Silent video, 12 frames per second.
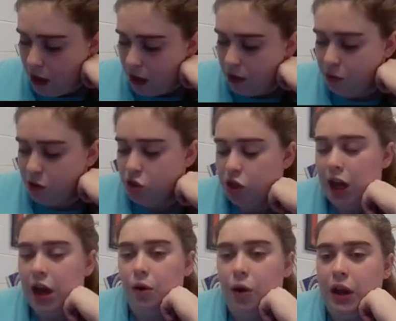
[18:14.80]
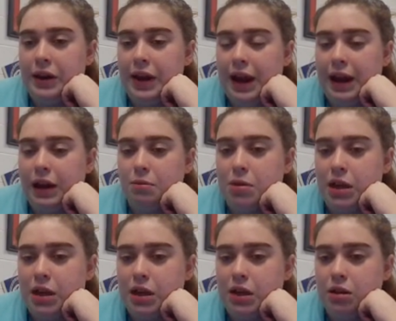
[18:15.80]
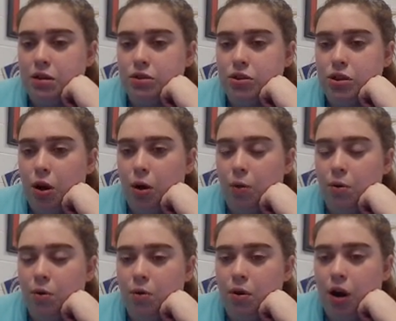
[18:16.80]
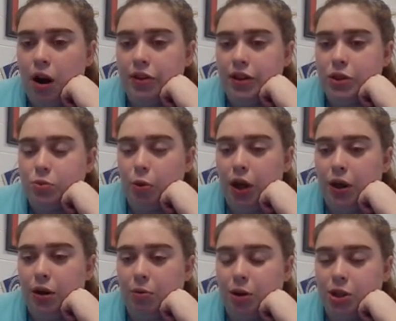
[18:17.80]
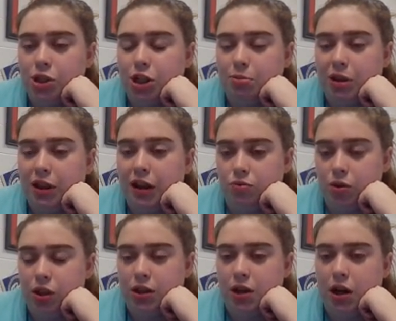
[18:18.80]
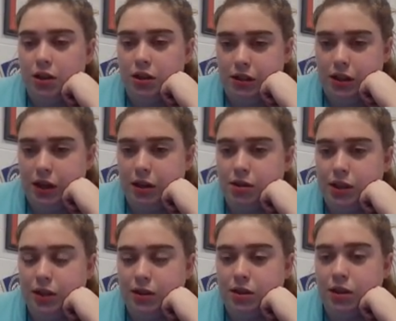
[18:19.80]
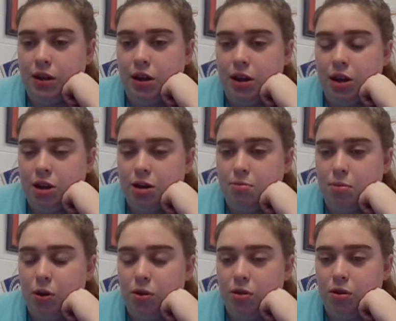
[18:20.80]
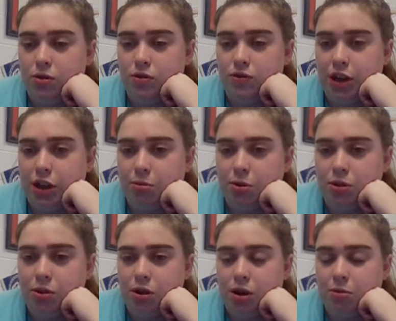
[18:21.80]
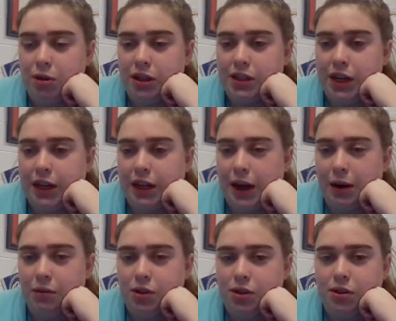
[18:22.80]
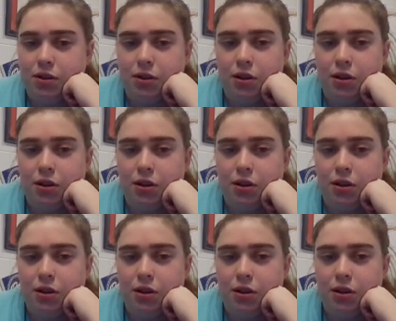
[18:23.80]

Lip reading: And then we took out an a and a b, so on this one, we're just going to be left with a constant since both of those variables are being taken out.